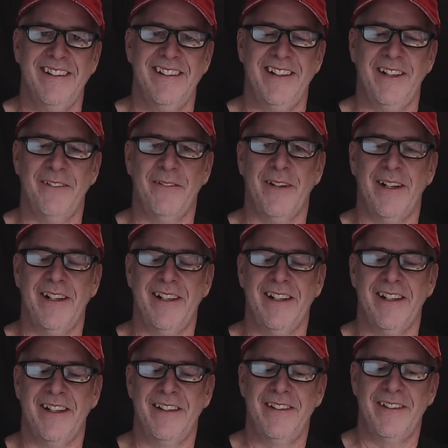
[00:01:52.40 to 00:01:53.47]
if I
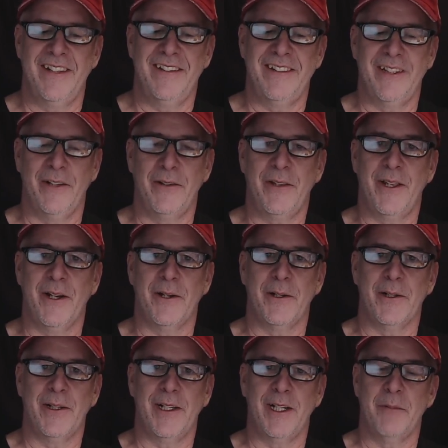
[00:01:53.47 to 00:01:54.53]
uh, say South
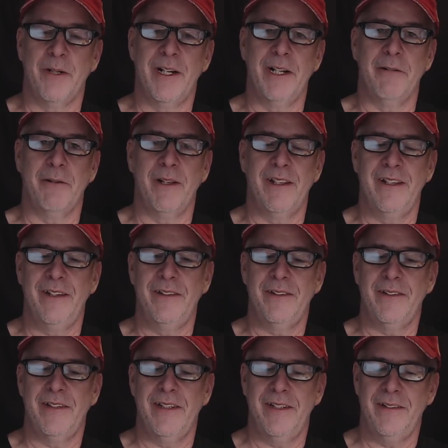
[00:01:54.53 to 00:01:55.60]
Carolina. But anyway,
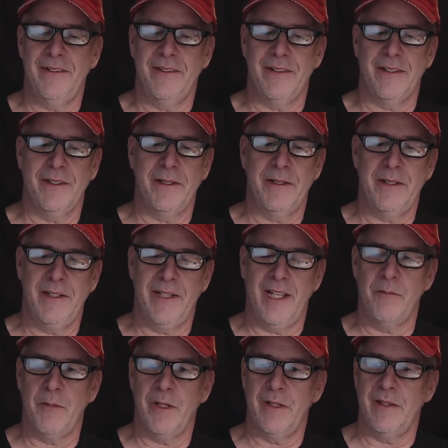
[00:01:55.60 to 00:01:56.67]
he's he's uh, he
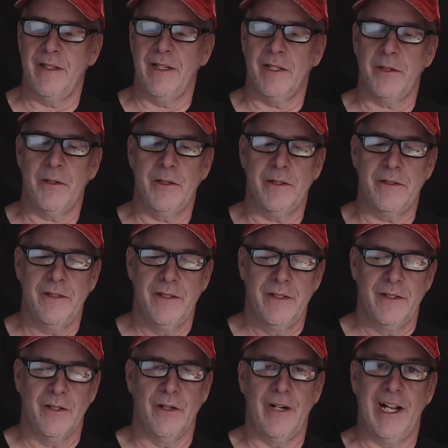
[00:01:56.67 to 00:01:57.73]
gave me the Elgin
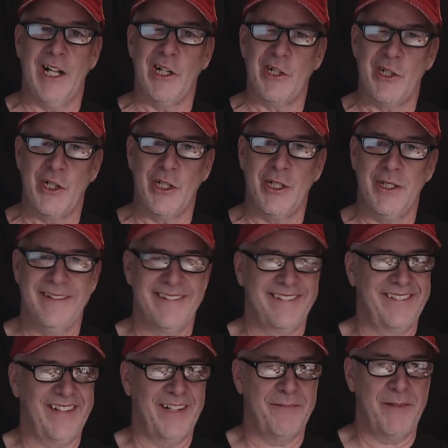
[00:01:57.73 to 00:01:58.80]
or Elgin.
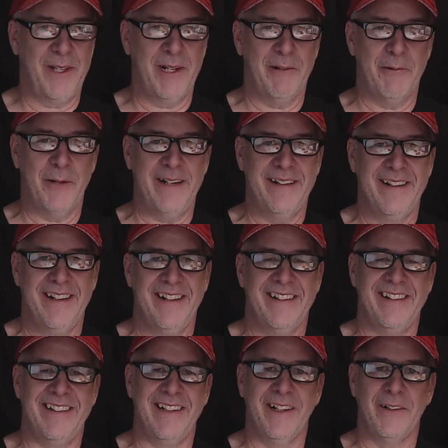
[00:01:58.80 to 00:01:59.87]
Got to get it right.
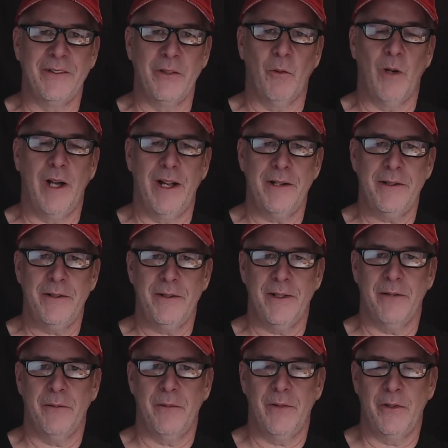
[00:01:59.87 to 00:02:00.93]
The Elgin watch
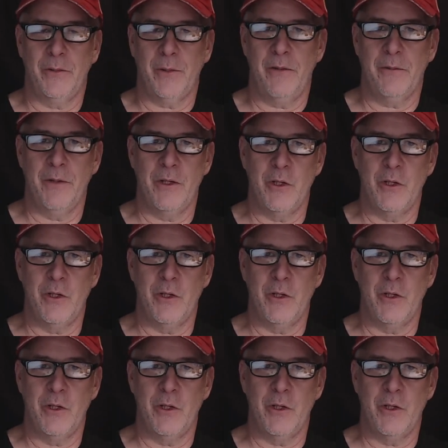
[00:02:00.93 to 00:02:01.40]
that was the 23